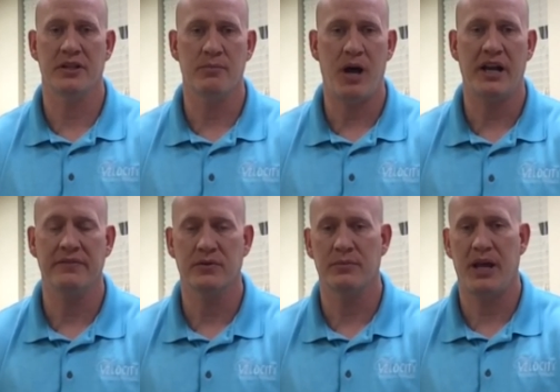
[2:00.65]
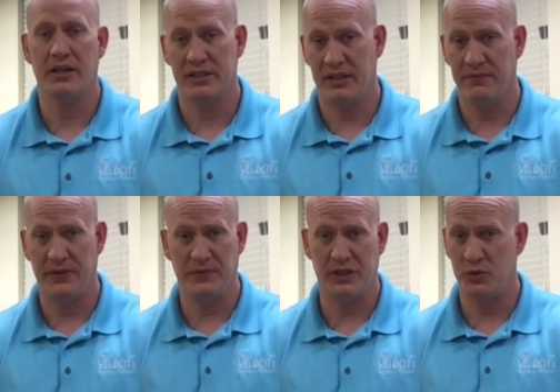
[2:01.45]
in the body for about 10,
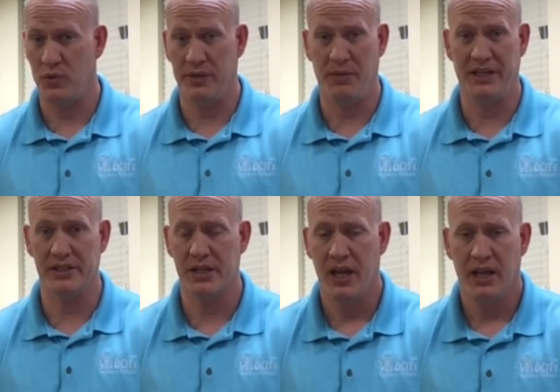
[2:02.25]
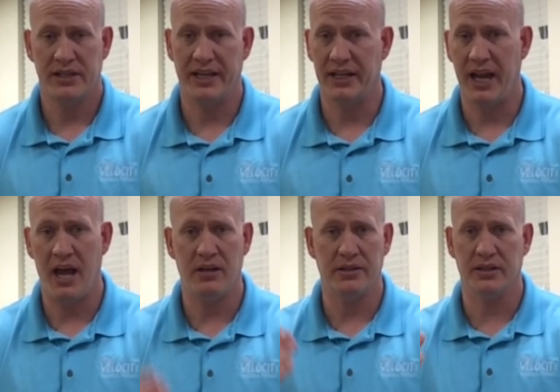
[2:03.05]
15, 20 minutes, taken
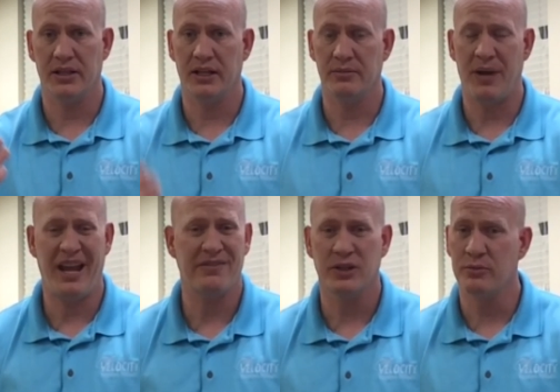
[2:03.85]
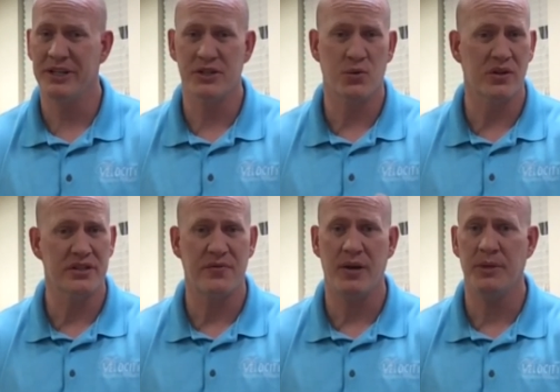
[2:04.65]
out, and then may have a little bit of
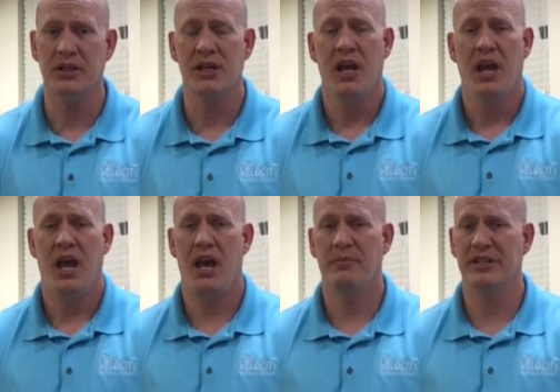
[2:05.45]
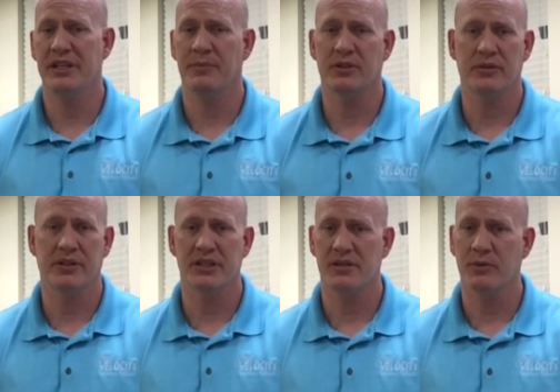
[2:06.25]
soreness from it, uh, but typically we
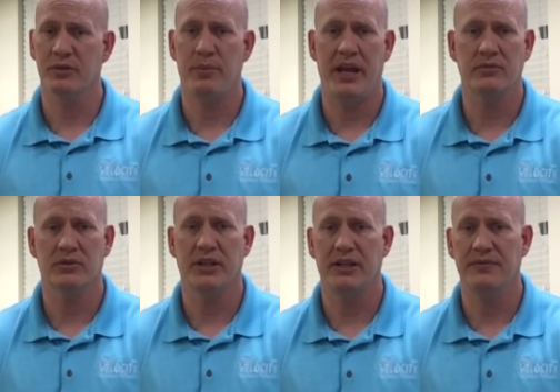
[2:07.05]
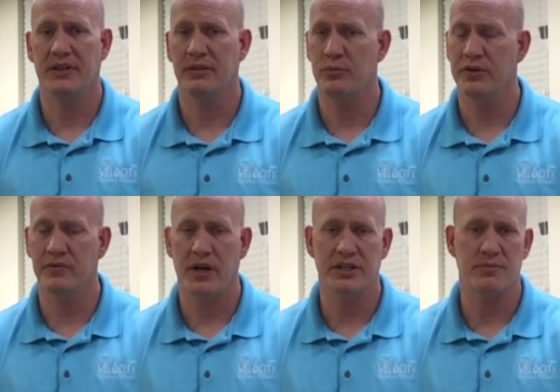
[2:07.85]
get some good pain relief and
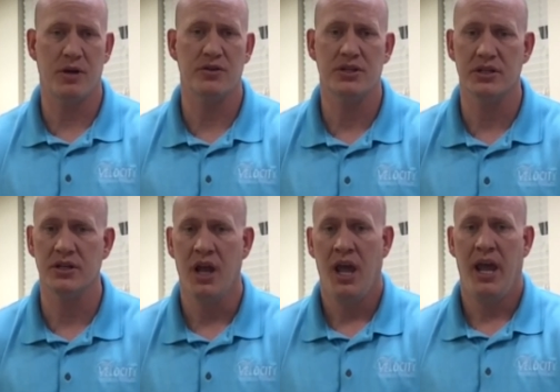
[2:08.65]
improved range of motion